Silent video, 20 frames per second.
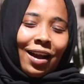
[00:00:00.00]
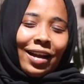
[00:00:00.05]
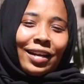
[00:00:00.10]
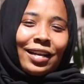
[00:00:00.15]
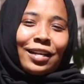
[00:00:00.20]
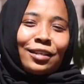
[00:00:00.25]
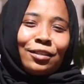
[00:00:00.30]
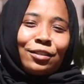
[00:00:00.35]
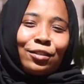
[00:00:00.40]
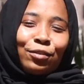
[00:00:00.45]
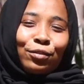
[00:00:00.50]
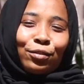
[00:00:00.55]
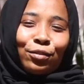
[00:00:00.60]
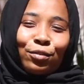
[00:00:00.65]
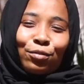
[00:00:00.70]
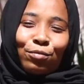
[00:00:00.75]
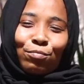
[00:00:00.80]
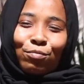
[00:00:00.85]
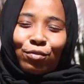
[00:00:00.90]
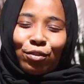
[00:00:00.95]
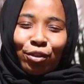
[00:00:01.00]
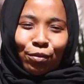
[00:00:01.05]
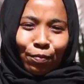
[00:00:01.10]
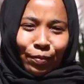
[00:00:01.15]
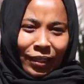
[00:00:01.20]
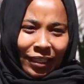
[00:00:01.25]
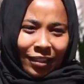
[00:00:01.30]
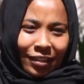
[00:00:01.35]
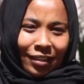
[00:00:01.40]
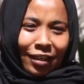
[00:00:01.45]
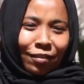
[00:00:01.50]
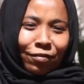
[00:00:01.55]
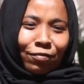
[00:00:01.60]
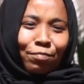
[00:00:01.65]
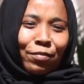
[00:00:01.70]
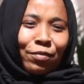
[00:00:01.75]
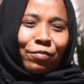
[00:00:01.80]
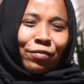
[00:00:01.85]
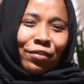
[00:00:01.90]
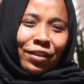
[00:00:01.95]
didn't use to watch
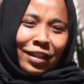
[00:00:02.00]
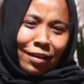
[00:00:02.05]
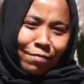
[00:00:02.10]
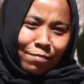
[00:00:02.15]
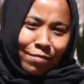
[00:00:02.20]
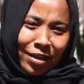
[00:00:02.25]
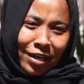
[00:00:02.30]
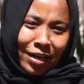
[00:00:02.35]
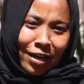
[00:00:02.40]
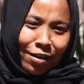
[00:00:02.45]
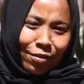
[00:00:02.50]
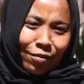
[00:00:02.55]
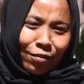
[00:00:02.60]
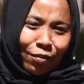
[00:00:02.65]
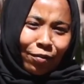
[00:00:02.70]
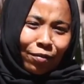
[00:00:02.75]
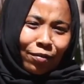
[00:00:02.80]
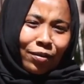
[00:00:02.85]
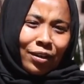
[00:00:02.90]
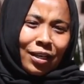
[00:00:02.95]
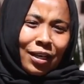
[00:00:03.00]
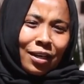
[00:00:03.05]
myself before the mirror, you know.